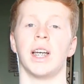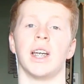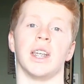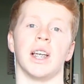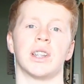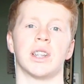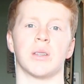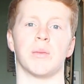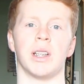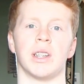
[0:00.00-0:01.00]
Yes,
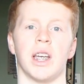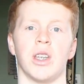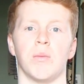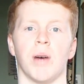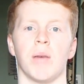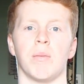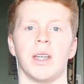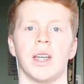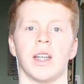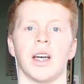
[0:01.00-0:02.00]
this means that you might
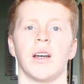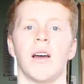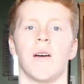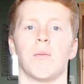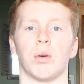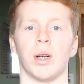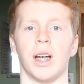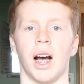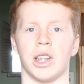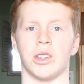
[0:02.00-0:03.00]
be in a pretty
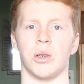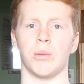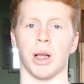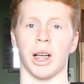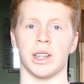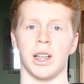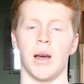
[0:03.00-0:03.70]
high surplus,